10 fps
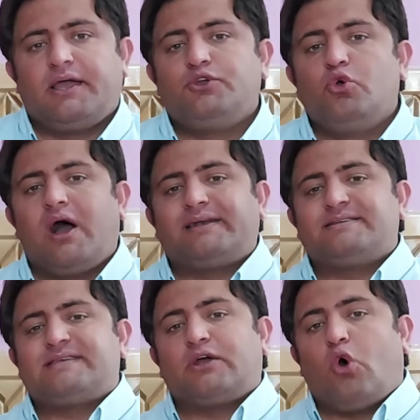you
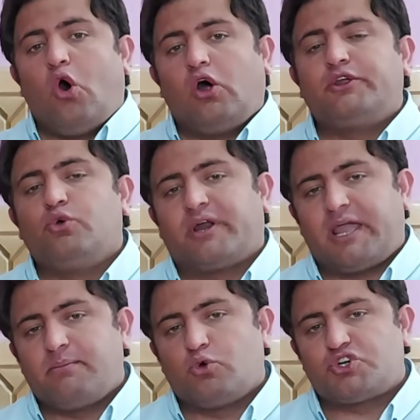understand all your
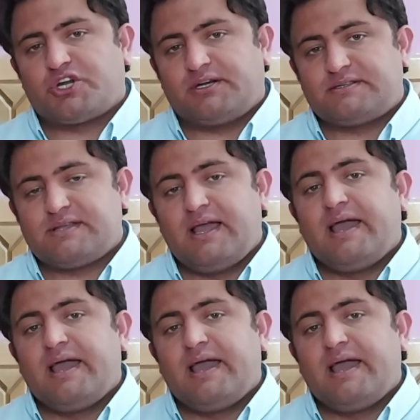emotions.